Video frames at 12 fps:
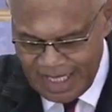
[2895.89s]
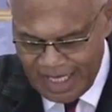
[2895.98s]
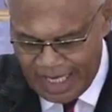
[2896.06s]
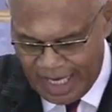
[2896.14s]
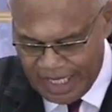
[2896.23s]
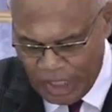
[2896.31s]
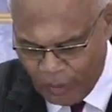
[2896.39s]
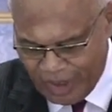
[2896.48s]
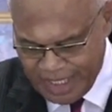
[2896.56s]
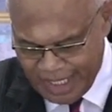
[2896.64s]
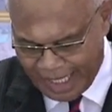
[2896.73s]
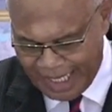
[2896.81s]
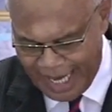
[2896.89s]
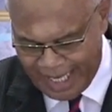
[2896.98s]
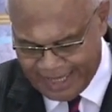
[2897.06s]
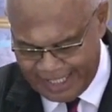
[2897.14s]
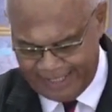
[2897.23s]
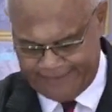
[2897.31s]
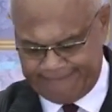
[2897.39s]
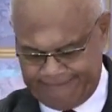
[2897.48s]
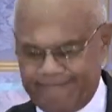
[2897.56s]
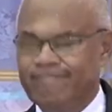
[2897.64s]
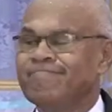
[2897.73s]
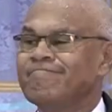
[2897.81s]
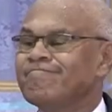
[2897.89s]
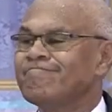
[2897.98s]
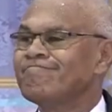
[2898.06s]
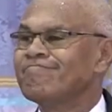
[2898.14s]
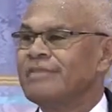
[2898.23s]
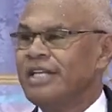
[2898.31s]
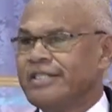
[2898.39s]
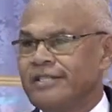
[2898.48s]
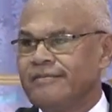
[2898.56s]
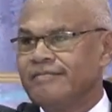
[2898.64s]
And you will declare a thing. Listen.